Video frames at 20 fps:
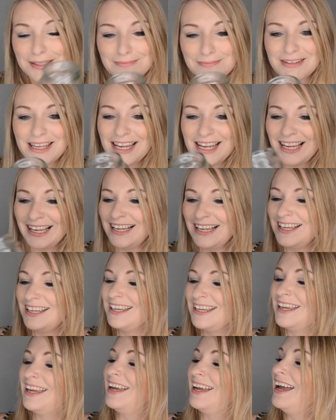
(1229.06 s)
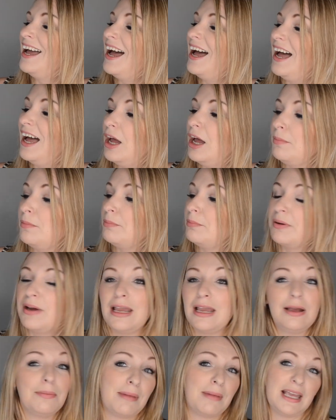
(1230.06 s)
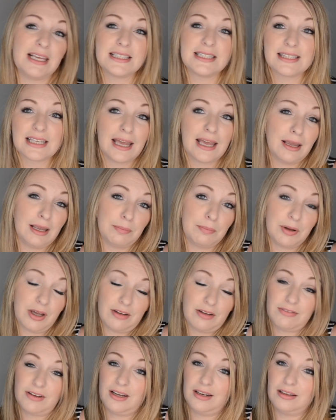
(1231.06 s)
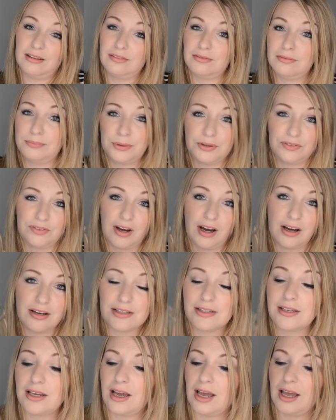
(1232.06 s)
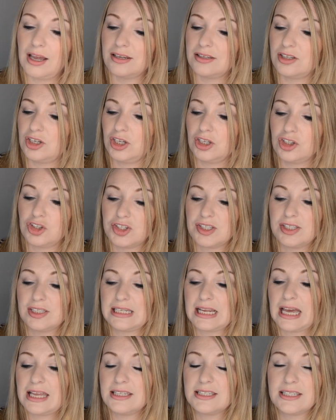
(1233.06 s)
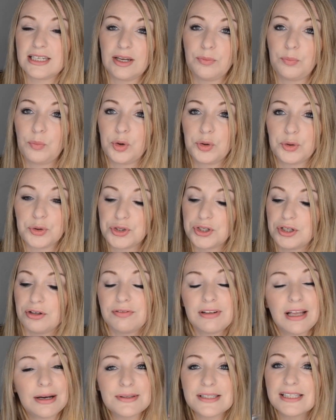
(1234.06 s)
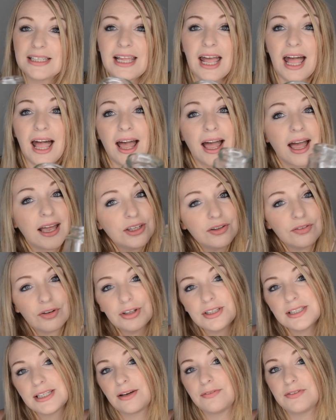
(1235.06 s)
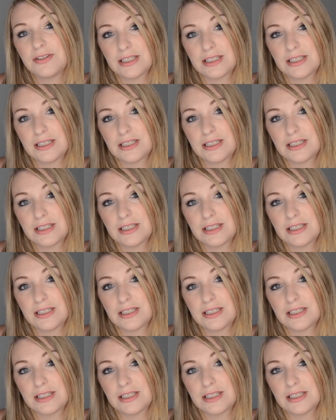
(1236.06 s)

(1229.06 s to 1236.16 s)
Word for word: something. Um, but it makes a perfect little bud vase and you can just stand in one or two flowers in there and you've got yourself a